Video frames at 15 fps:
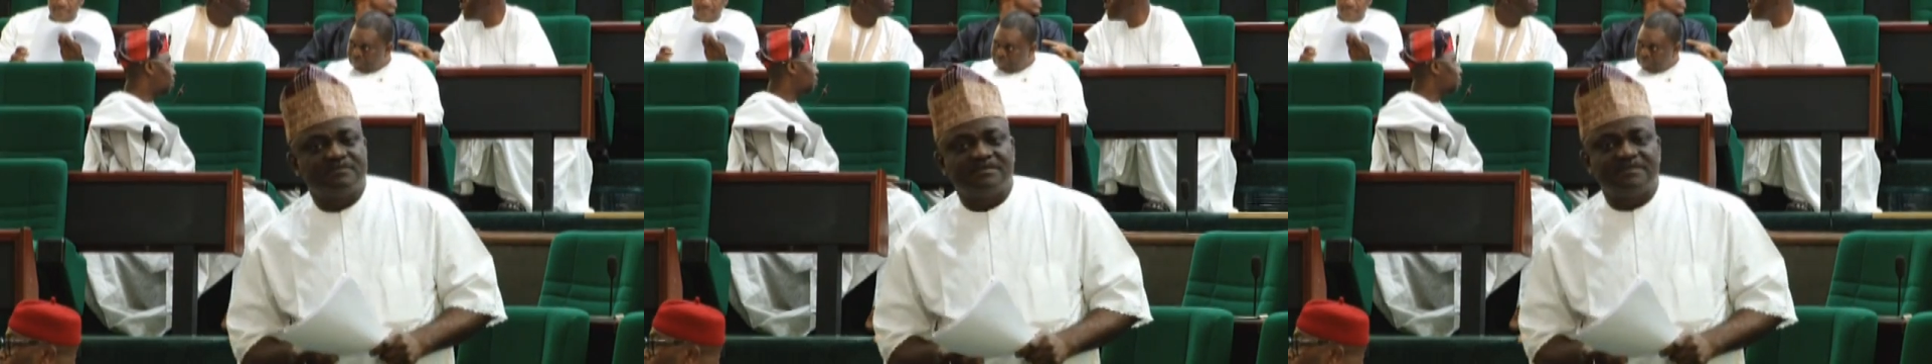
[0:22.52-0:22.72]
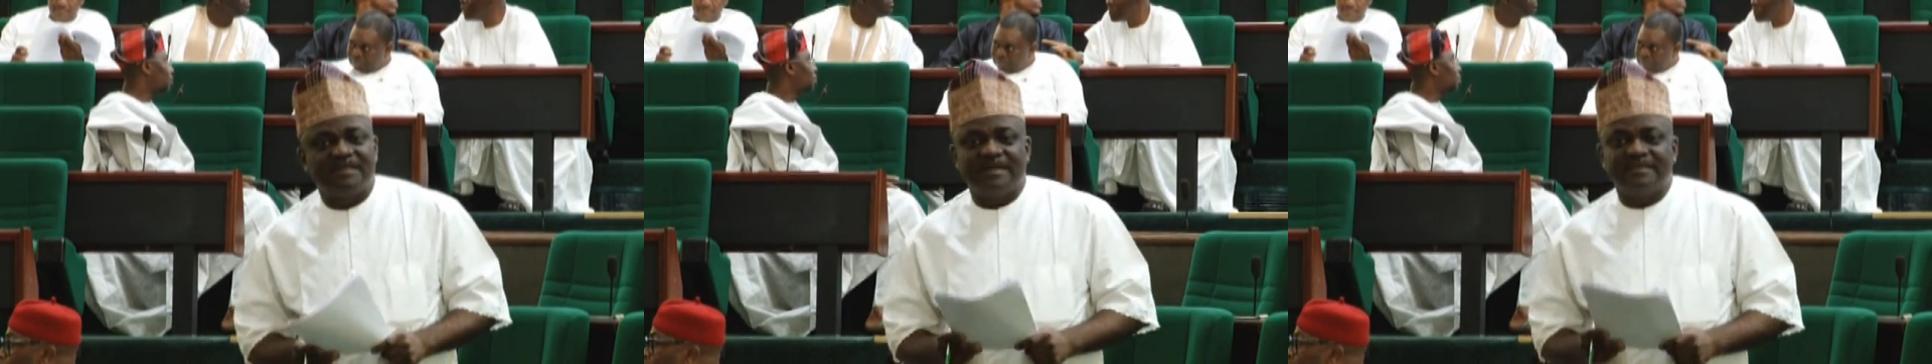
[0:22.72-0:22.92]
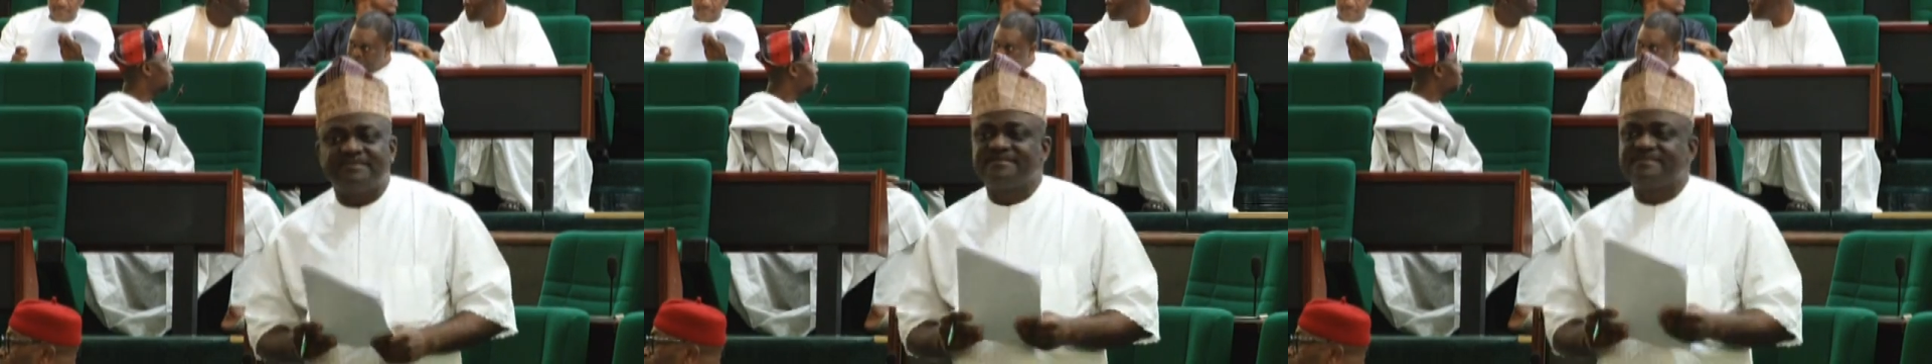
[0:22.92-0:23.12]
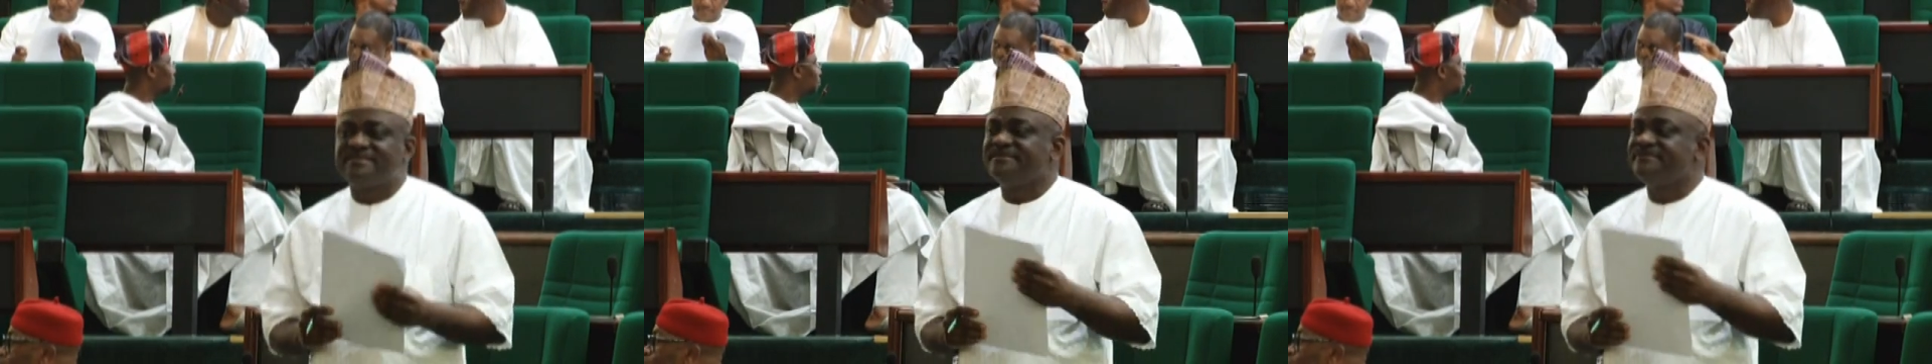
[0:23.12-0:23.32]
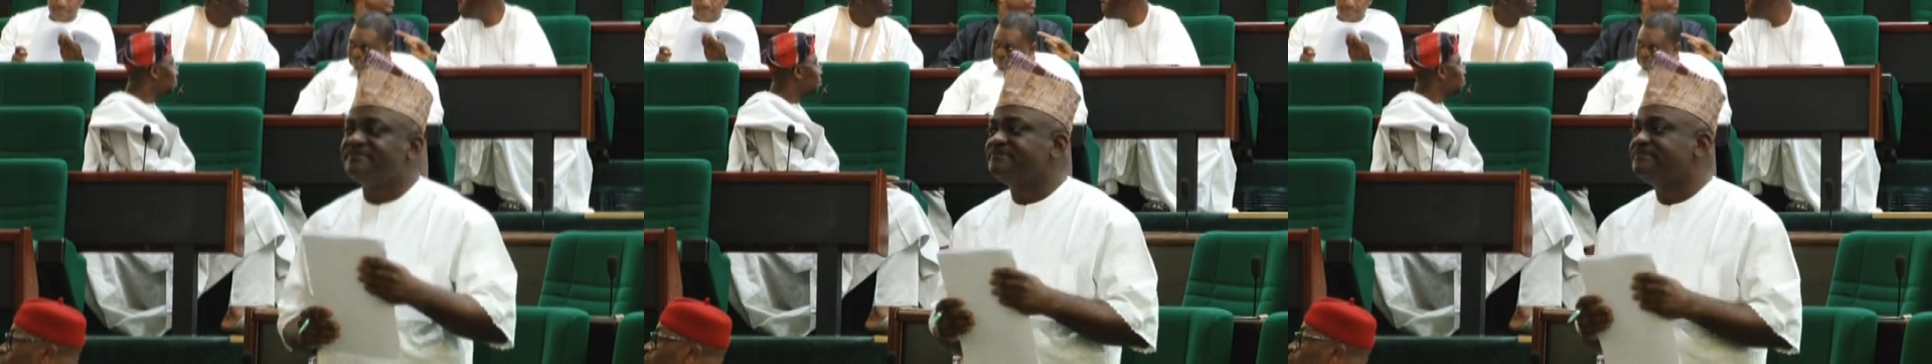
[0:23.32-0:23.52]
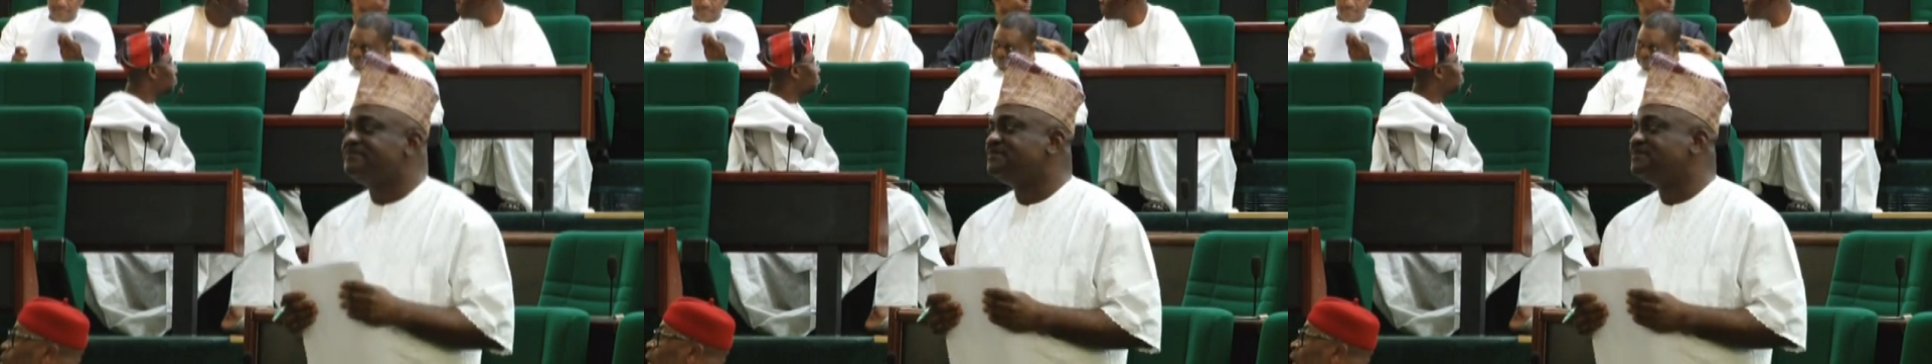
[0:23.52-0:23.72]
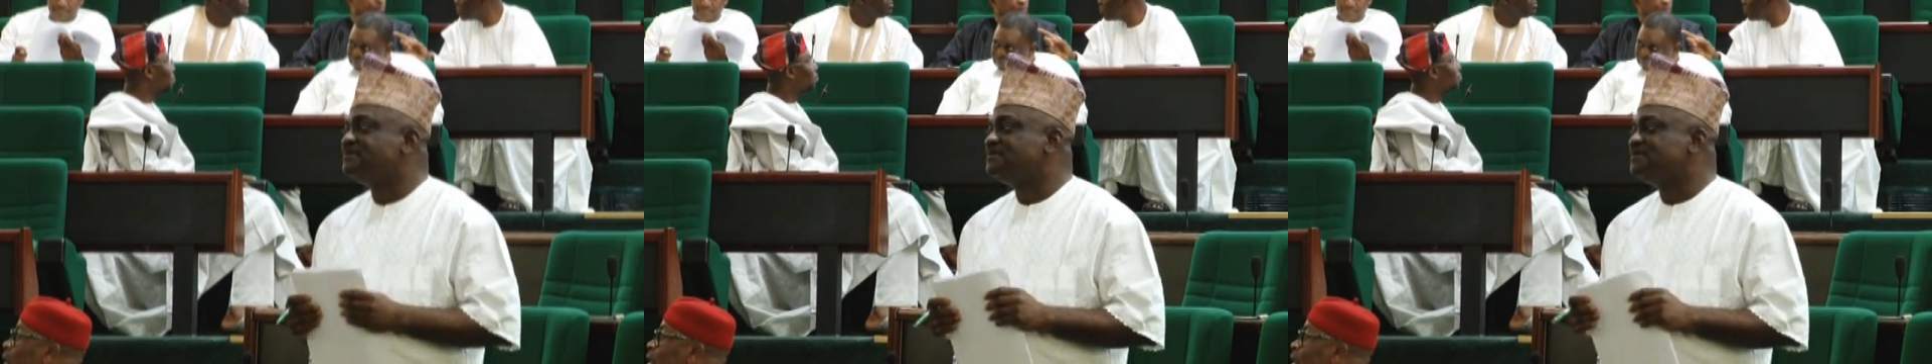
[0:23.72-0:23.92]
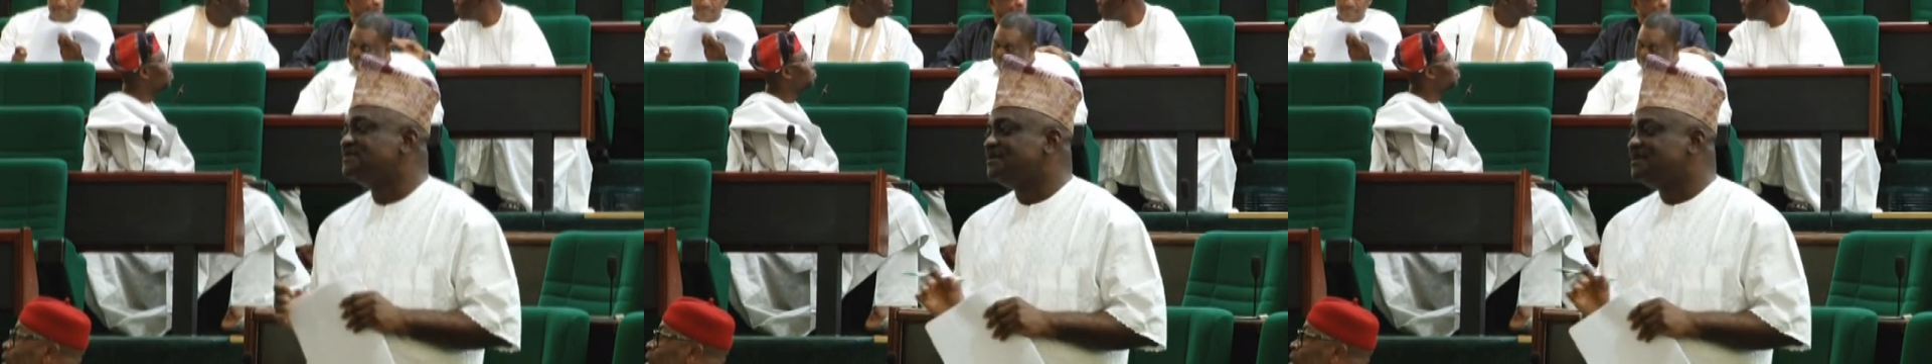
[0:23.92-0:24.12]
that
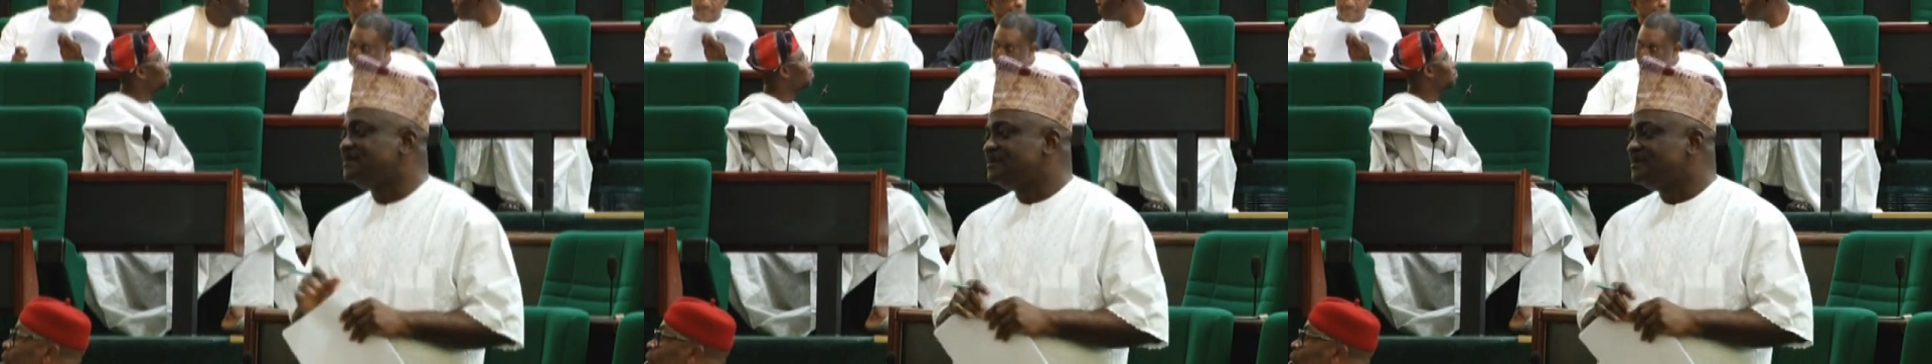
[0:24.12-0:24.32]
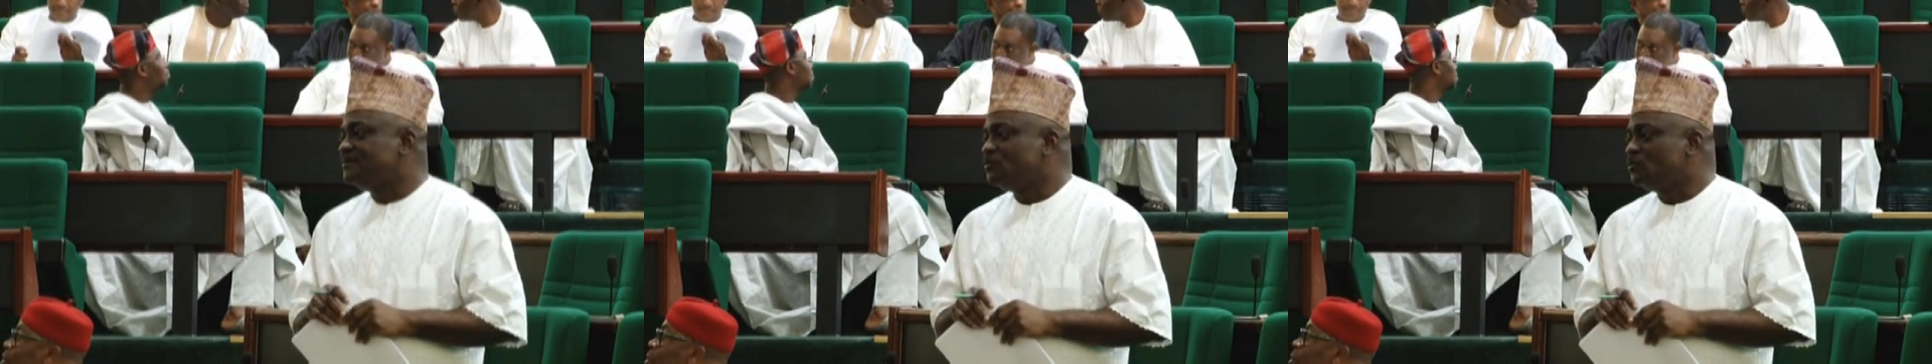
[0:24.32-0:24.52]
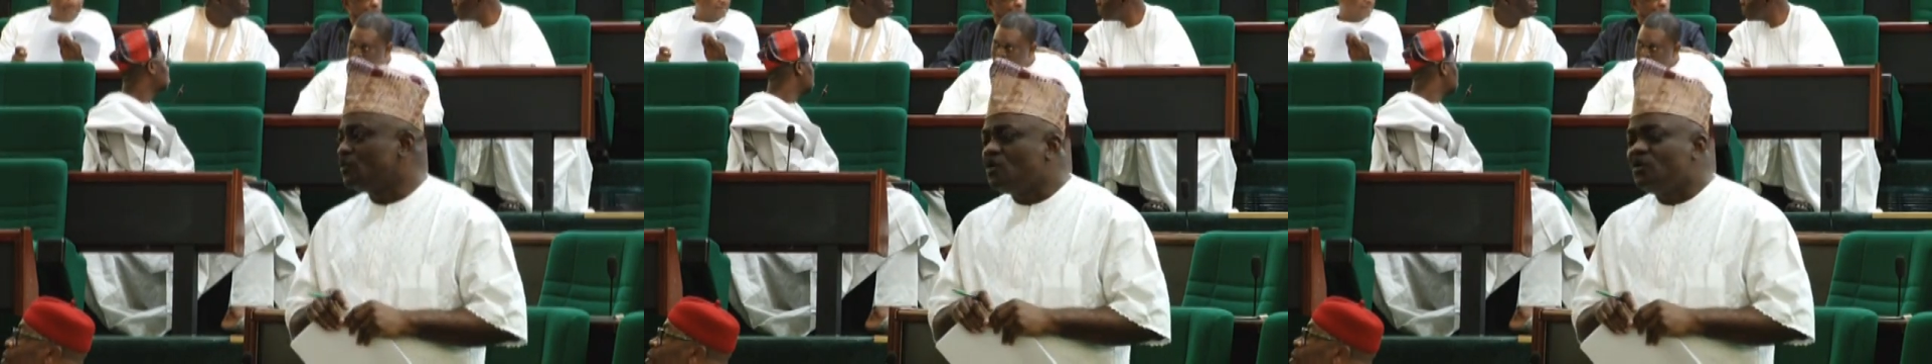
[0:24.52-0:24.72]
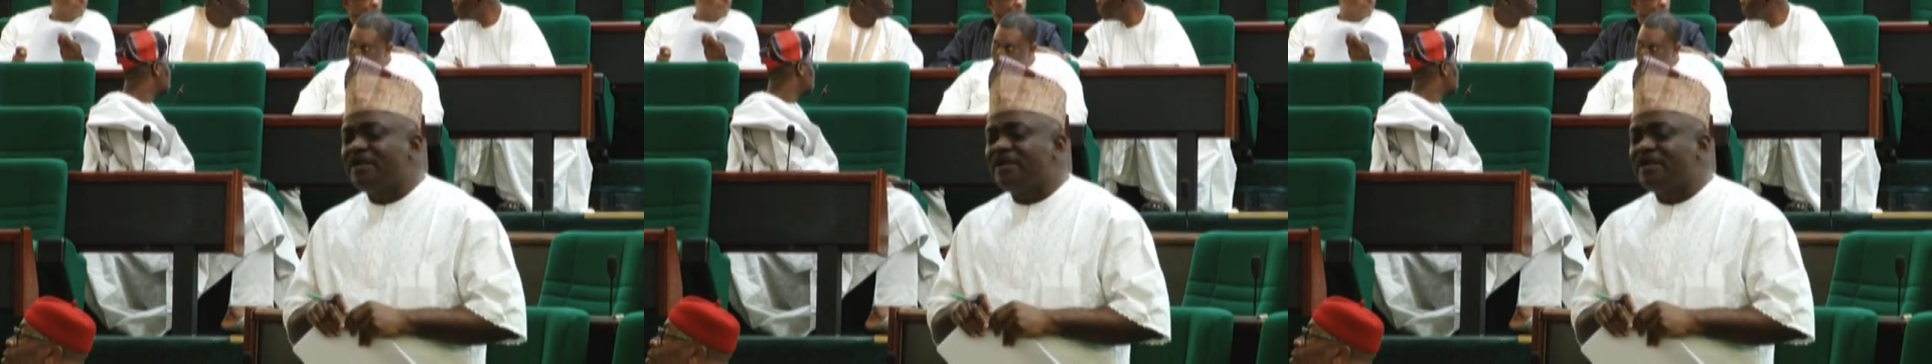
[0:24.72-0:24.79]
no